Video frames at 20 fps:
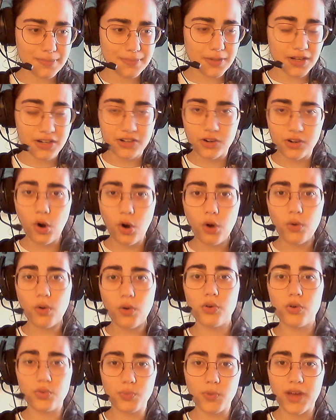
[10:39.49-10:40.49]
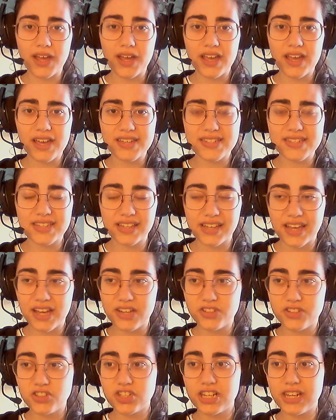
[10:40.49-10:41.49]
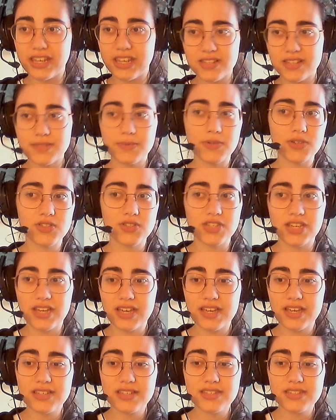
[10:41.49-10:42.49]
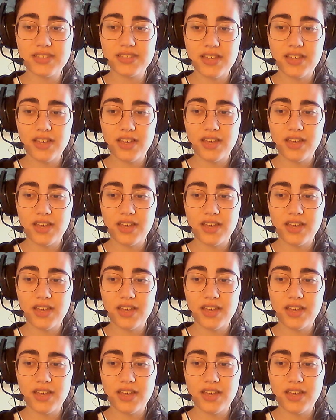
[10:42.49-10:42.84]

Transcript: but in her own way, as like Angelina's music is.